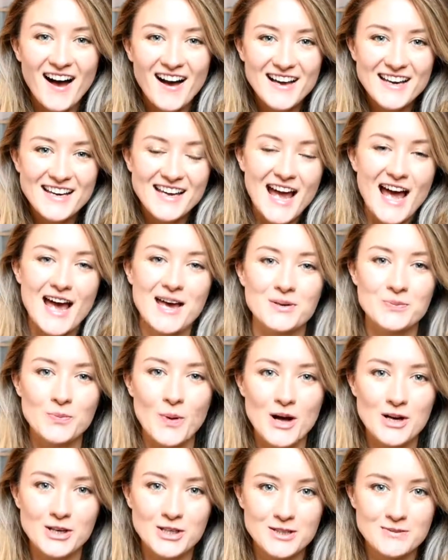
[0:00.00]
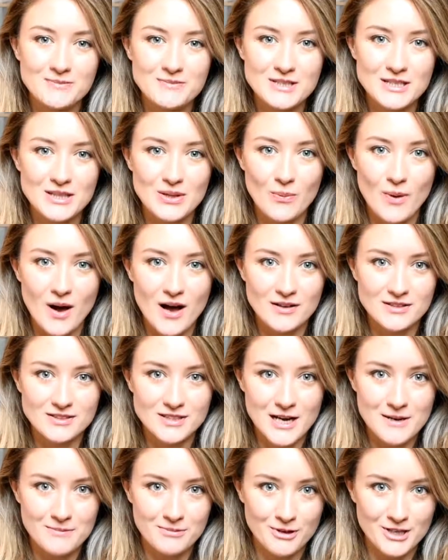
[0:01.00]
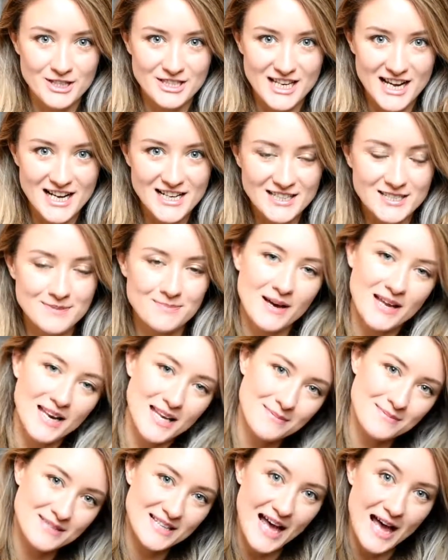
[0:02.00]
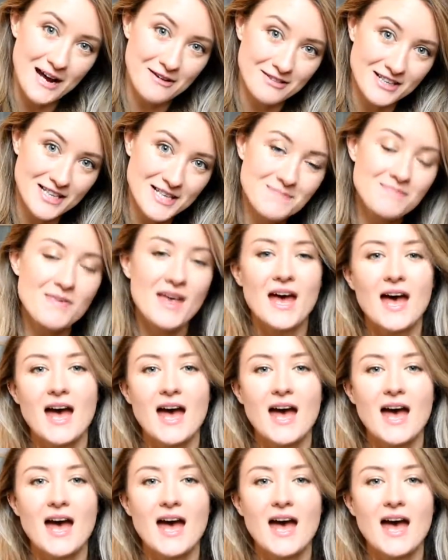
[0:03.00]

Hi and welcome to the Wild Gut Project. My name's Carrie.